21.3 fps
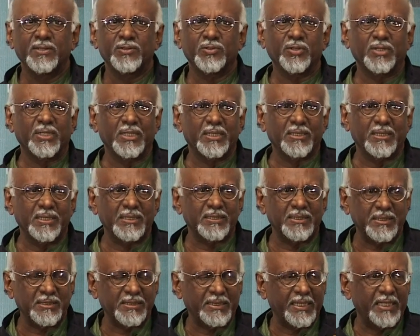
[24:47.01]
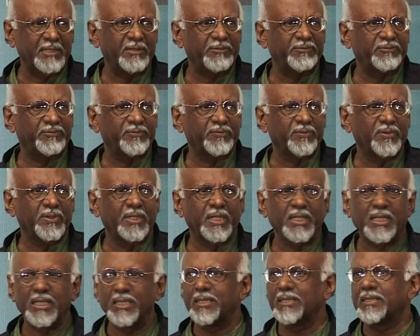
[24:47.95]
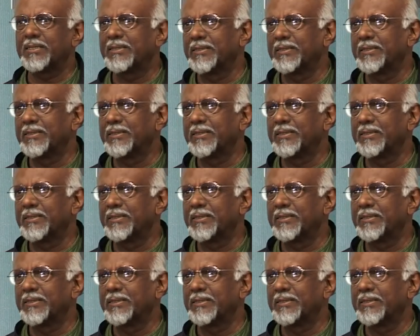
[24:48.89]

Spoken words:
So this kind of little